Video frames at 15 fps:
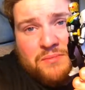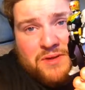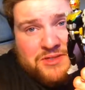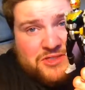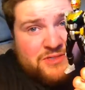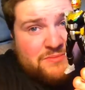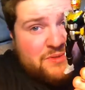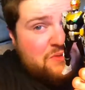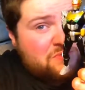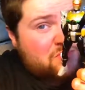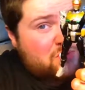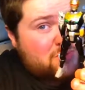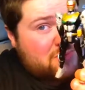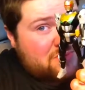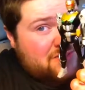much about
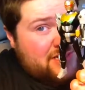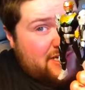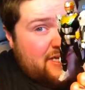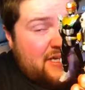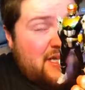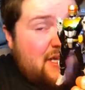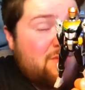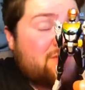Robo Knight. He